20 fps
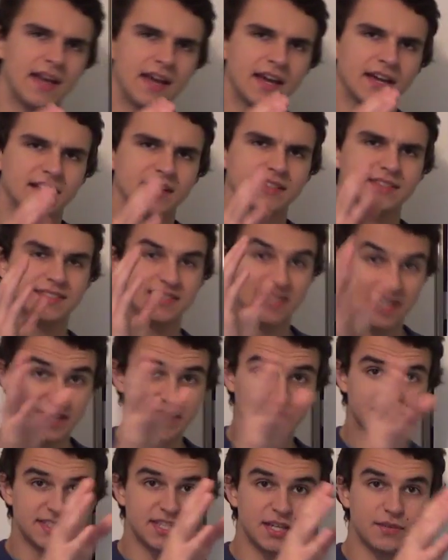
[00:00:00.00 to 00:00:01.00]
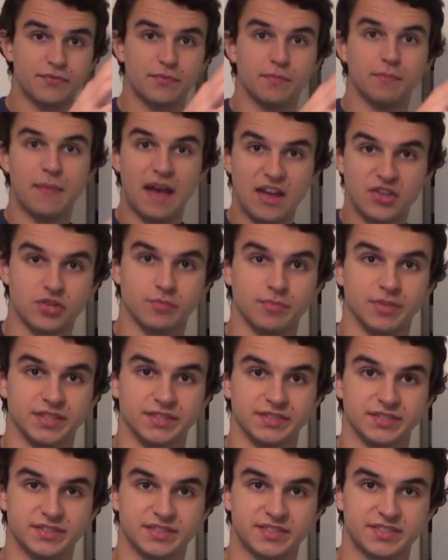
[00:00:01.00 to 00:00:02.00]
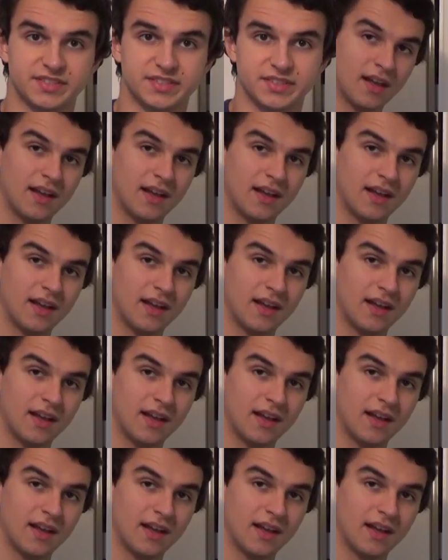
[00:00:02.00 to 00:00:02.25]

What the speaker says: consecutive measurements.